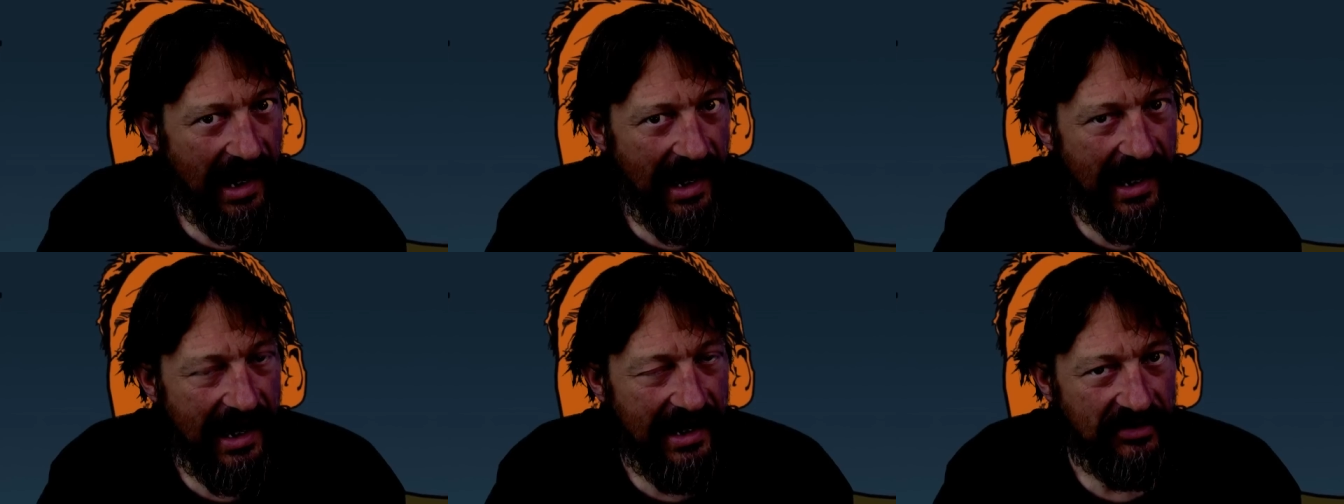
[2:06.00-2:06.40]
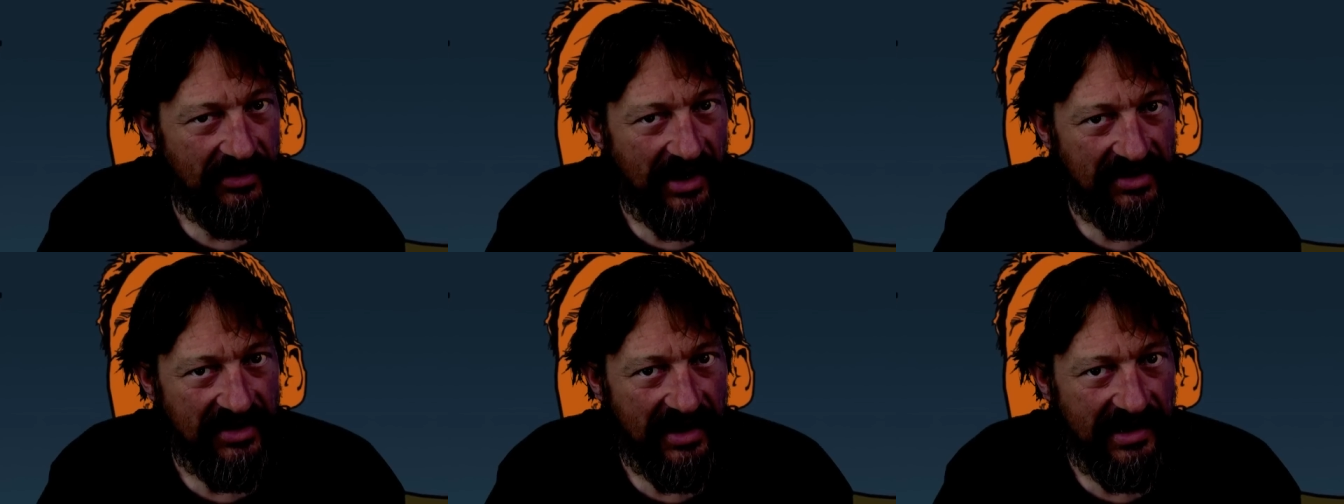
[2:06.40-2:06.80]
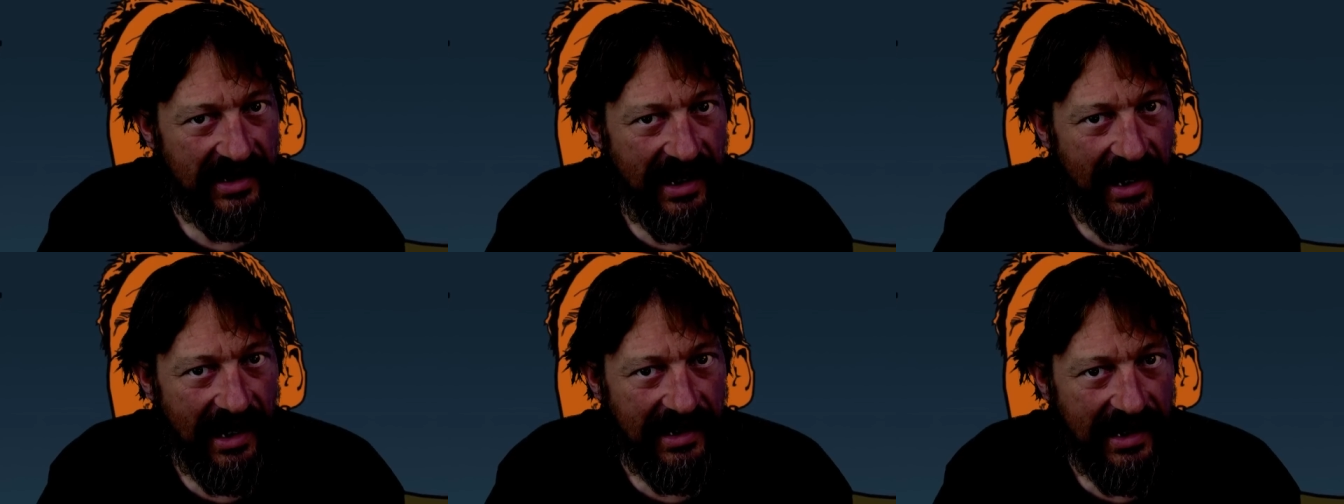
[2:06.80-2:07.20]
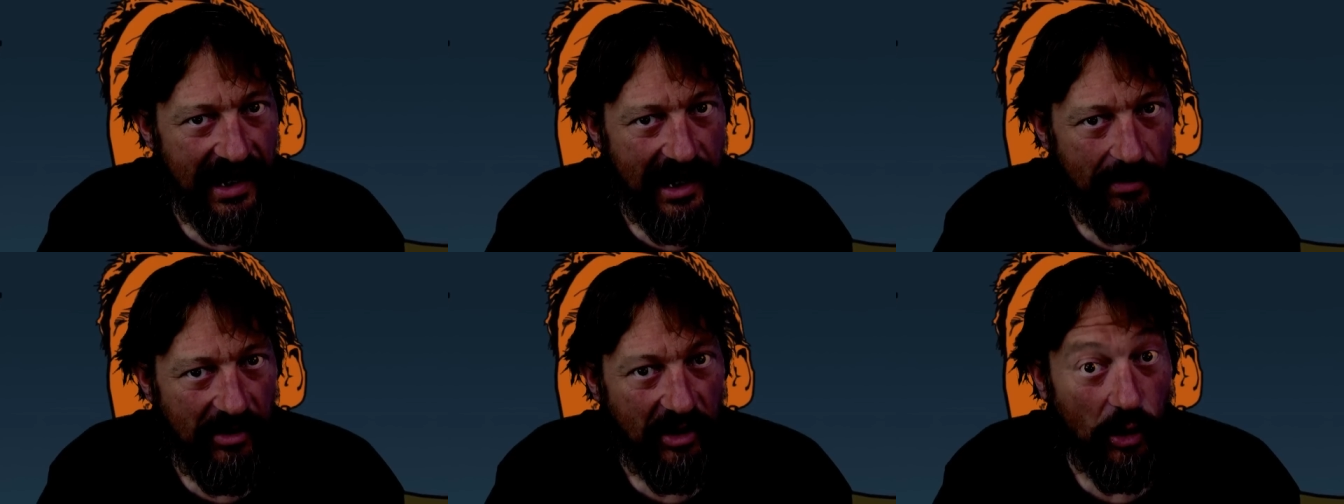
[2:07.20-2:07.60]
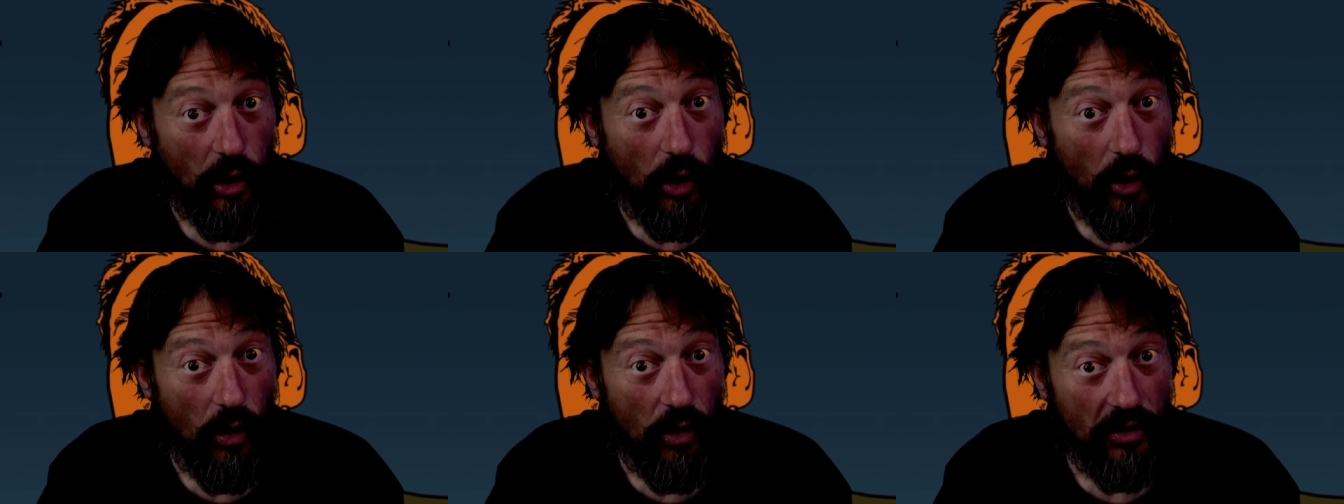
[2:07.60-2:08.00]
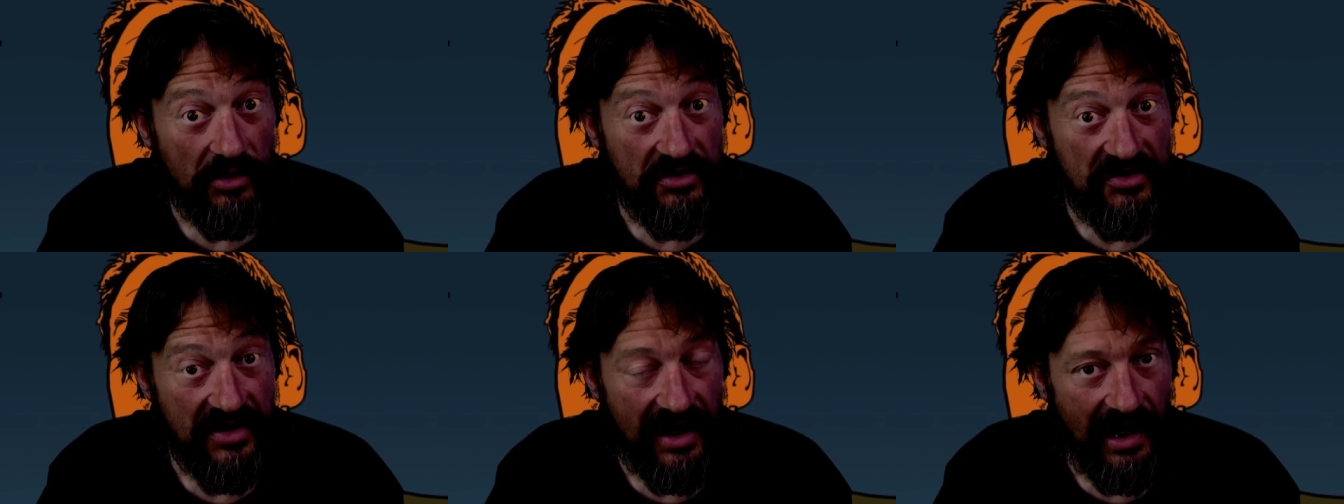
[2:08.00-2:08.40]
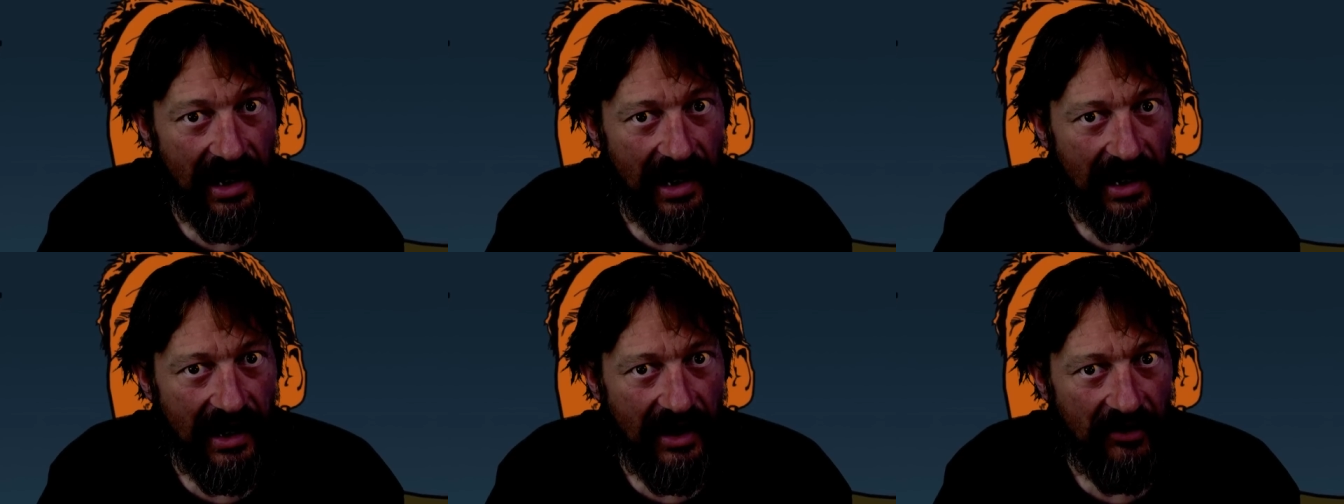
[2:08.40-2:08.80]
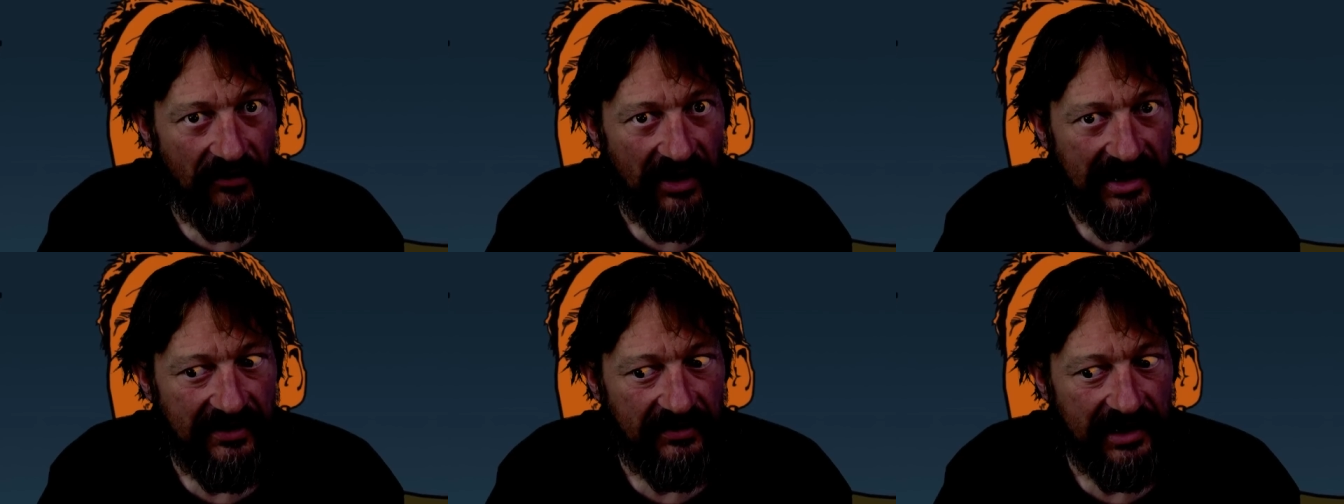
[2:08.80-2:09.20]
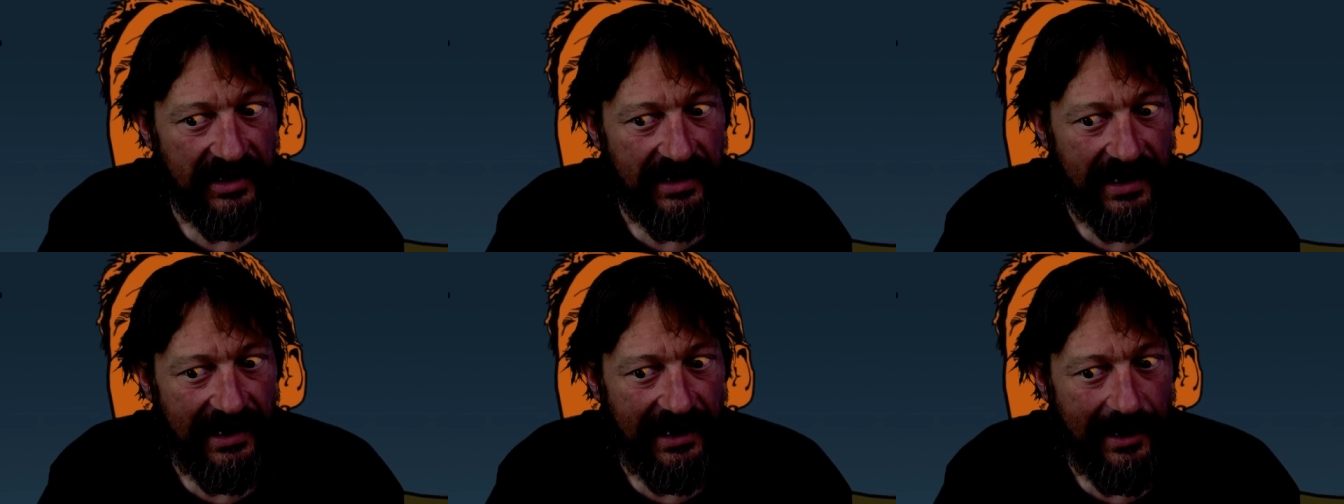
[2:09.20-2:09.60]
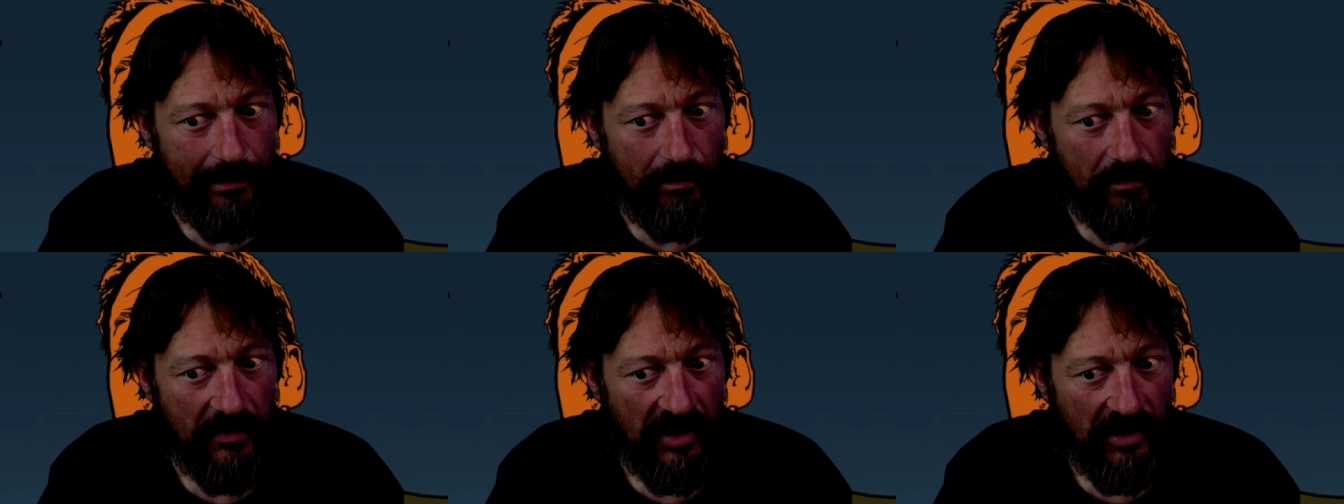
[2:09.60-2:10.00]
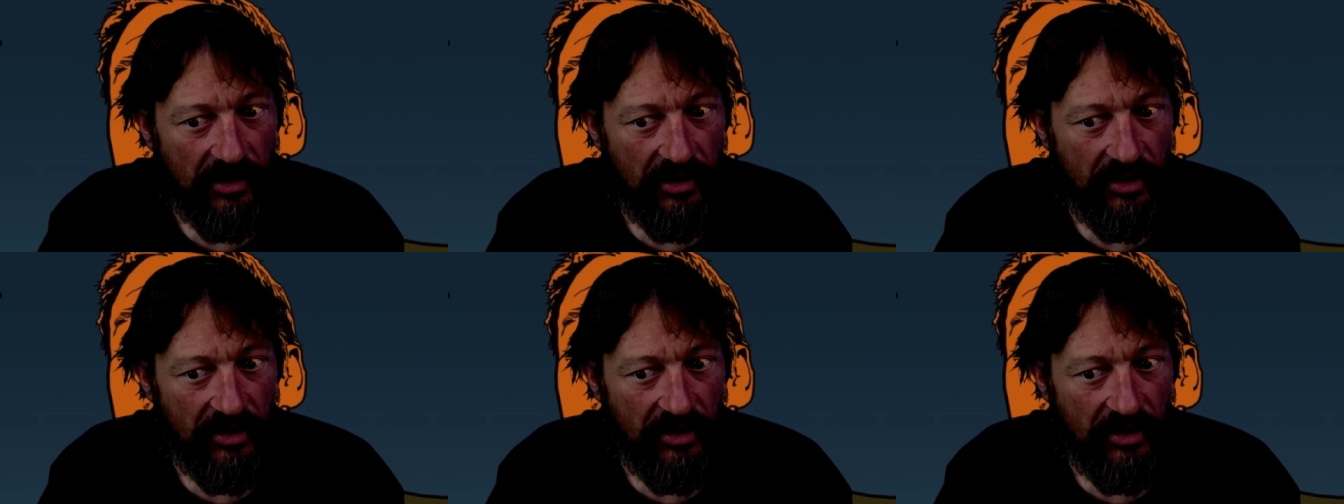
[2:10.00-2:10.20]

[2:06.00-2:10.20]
And they said, yeah, yeah, because uh, effectively um,